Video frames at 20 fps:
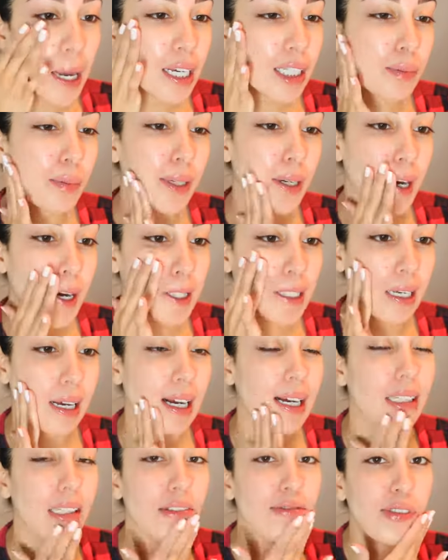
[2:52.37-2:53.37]
is because it
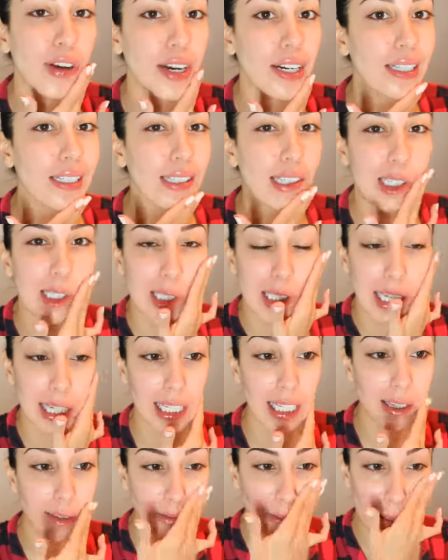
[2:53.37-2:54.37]
has a very
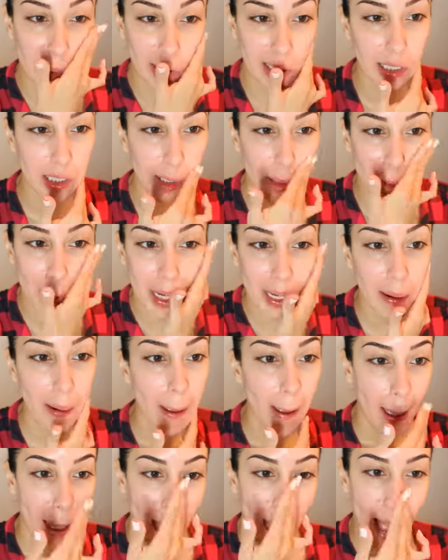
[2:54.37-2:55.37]
sticky feeling to it.